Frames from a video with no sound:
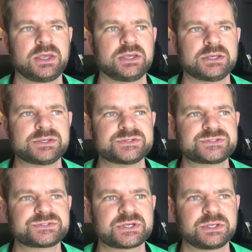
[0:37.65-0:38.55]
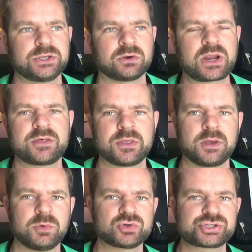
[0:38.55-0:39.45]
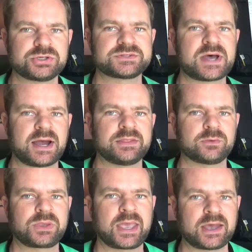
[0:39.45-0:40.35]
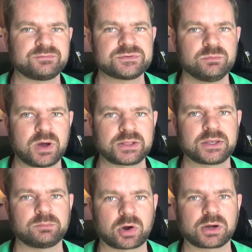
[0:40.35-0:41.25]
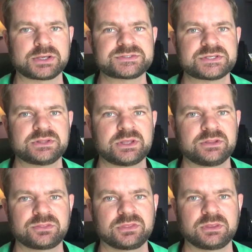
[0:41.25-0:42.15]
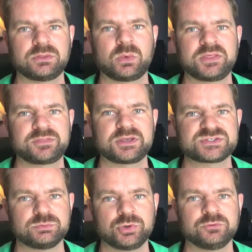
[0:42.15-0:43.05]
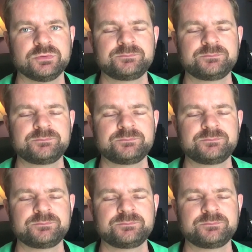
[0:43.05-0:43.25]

is kind of the emotional tie that we have to money and markets and the way things move.